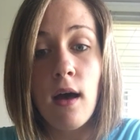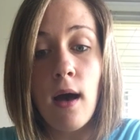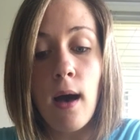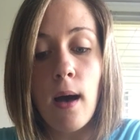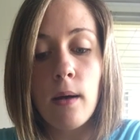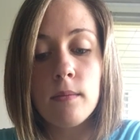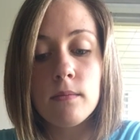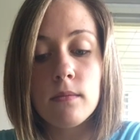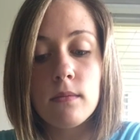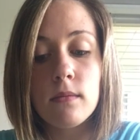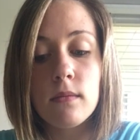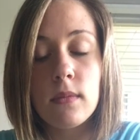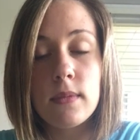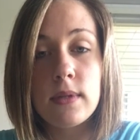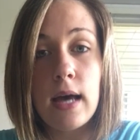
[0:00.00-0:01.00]
I'm
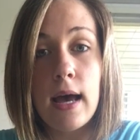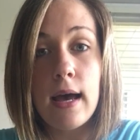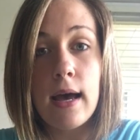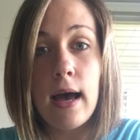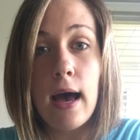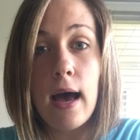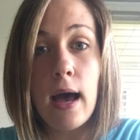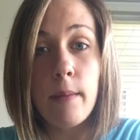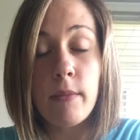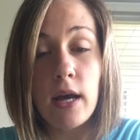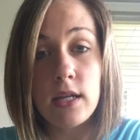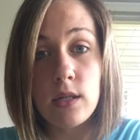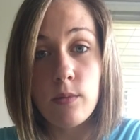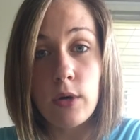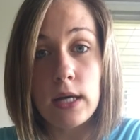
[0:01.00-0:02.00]

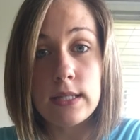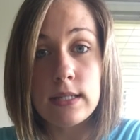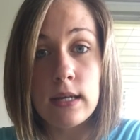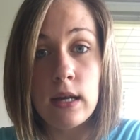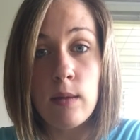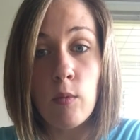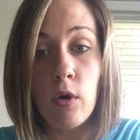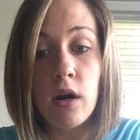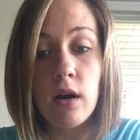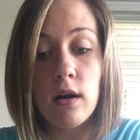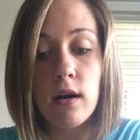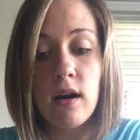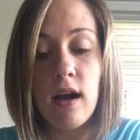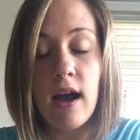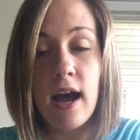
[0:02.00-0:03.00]
not depressed anymore.
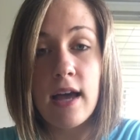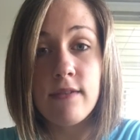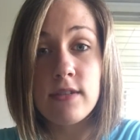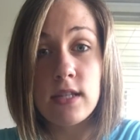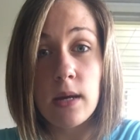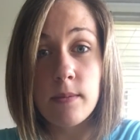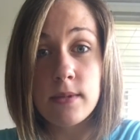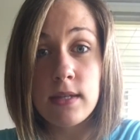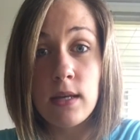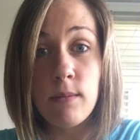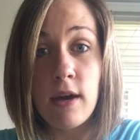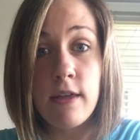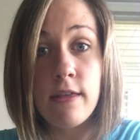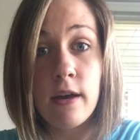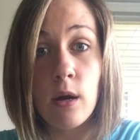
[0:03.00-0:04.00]
I've stopped seeing
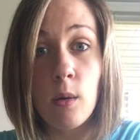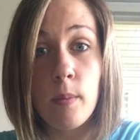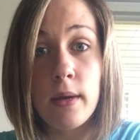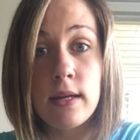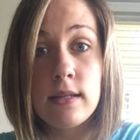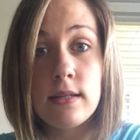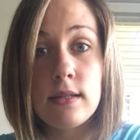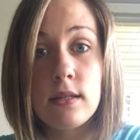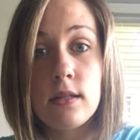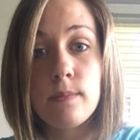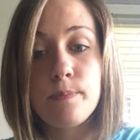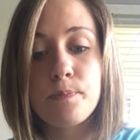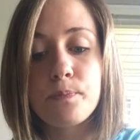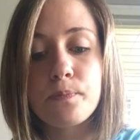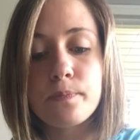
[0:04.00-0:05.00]
my therapist.
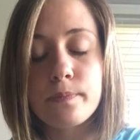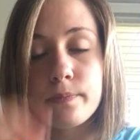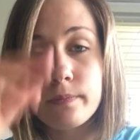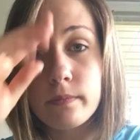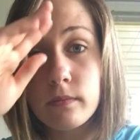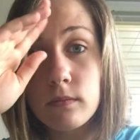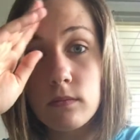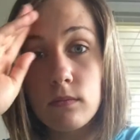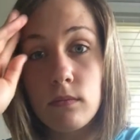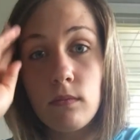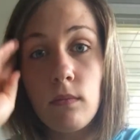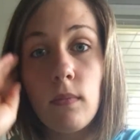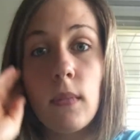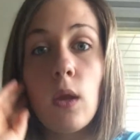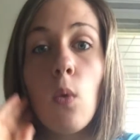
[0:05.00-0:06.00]

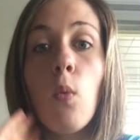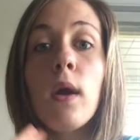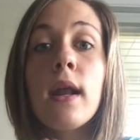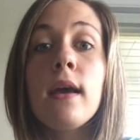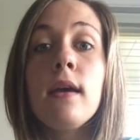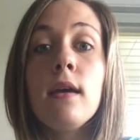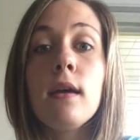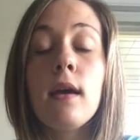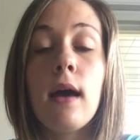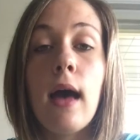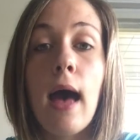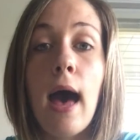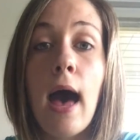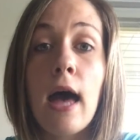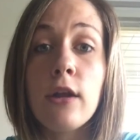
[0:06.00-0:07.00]
What I
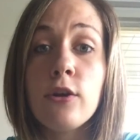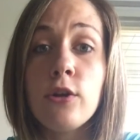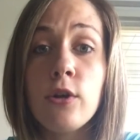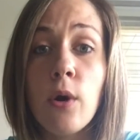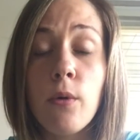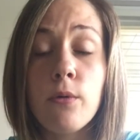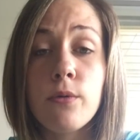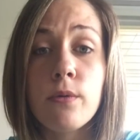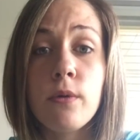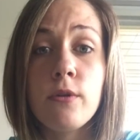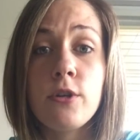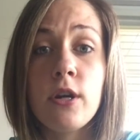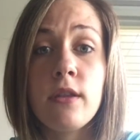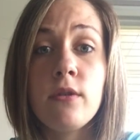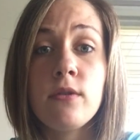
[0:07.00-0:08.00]
had to go through
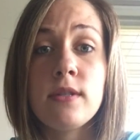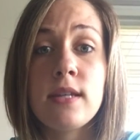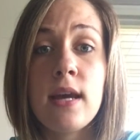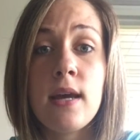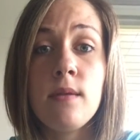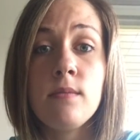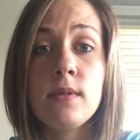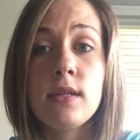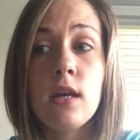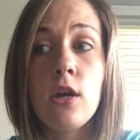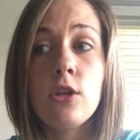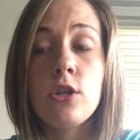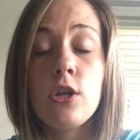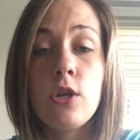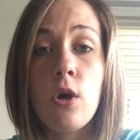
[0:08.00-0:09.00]
during those times
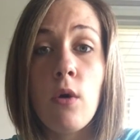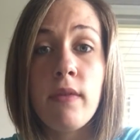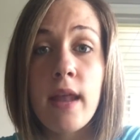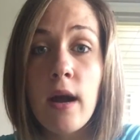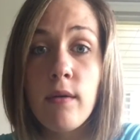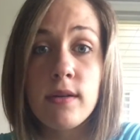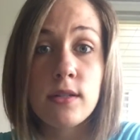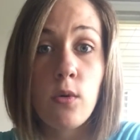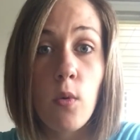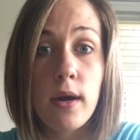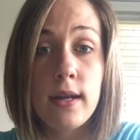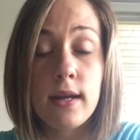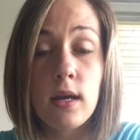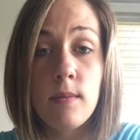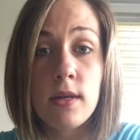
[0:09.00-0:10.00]
to know that I was
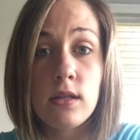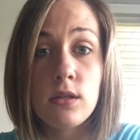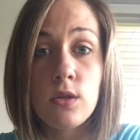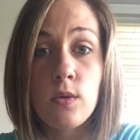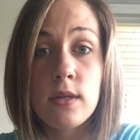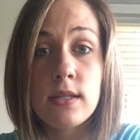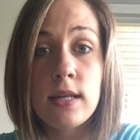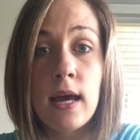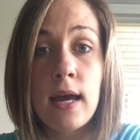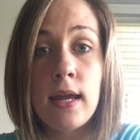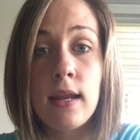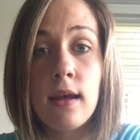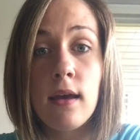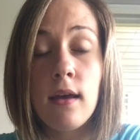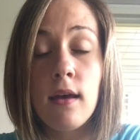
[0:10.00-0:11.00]
going to commit
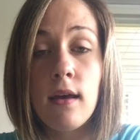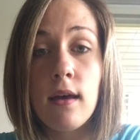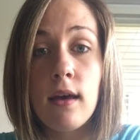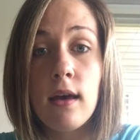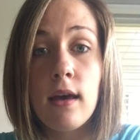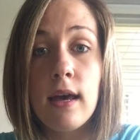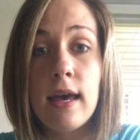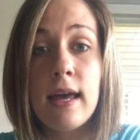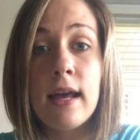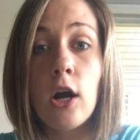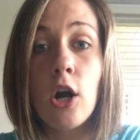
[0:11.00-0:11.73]
suicide, it